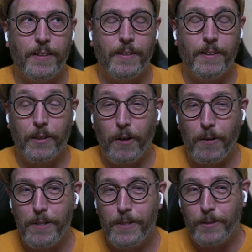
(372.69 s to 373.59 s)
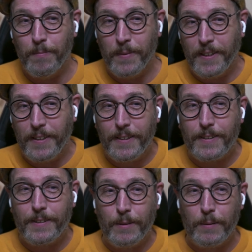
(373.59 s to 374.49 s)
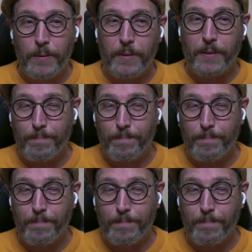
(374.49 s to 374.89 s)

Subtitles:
encourages me to